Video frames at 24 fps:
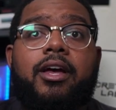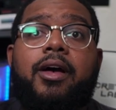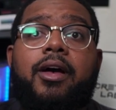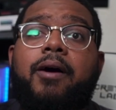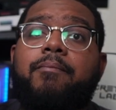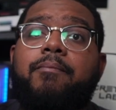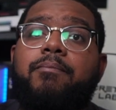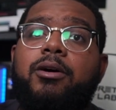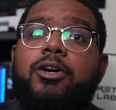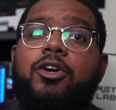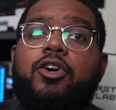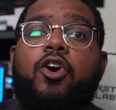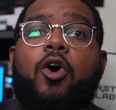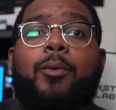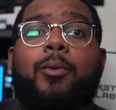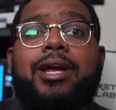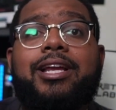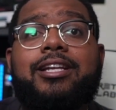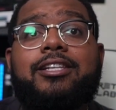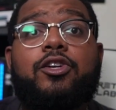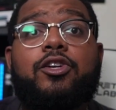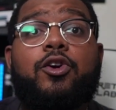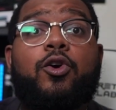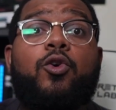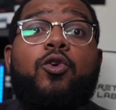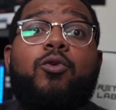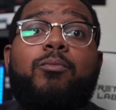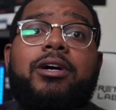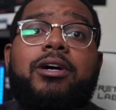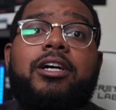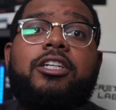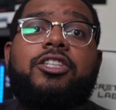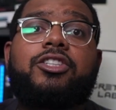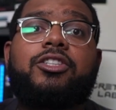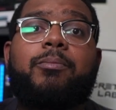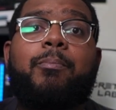But going too
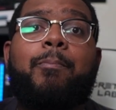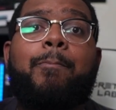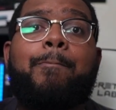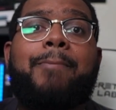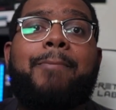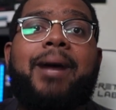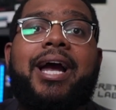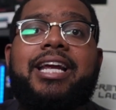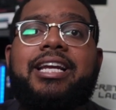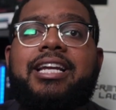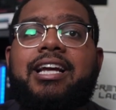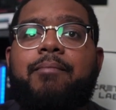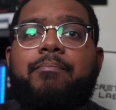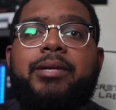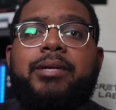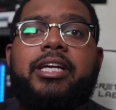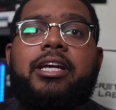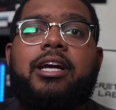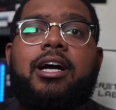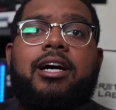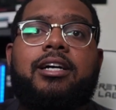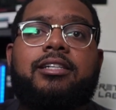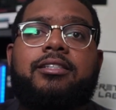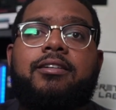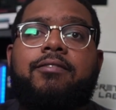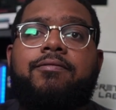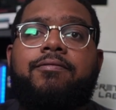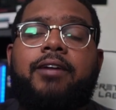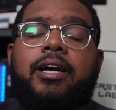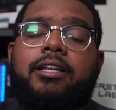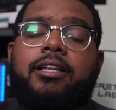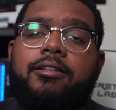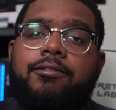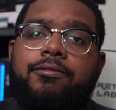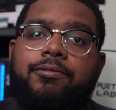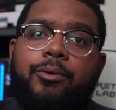much might not be cost
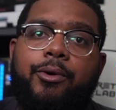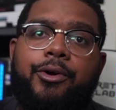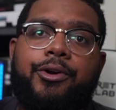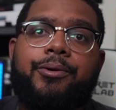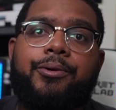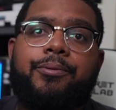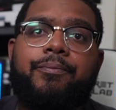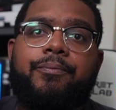effective for you.